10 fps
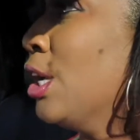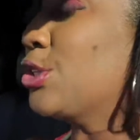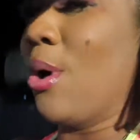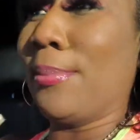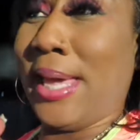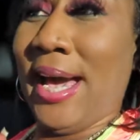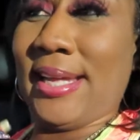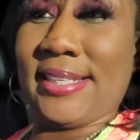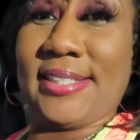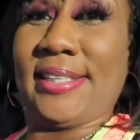So I'm
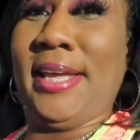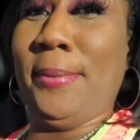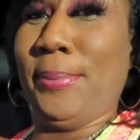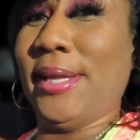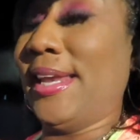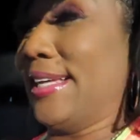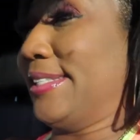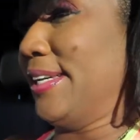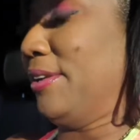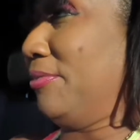kind of sleeping, and I
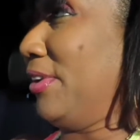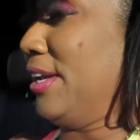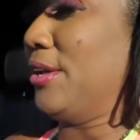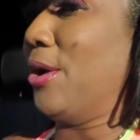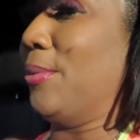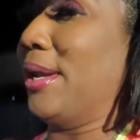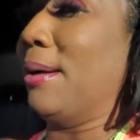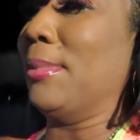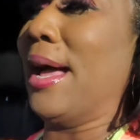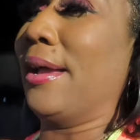see the video, and
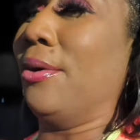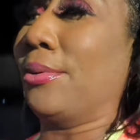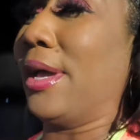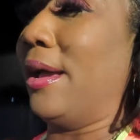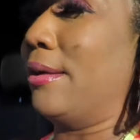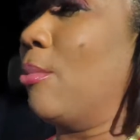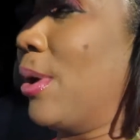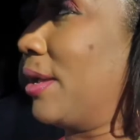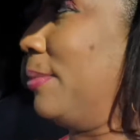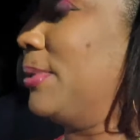I'm like, okay. I
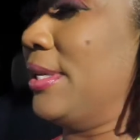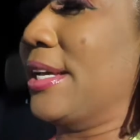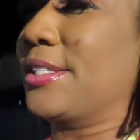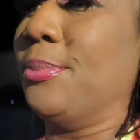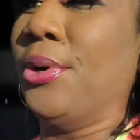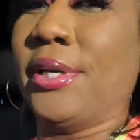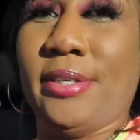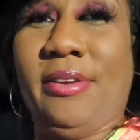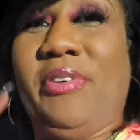wake up the next morning. The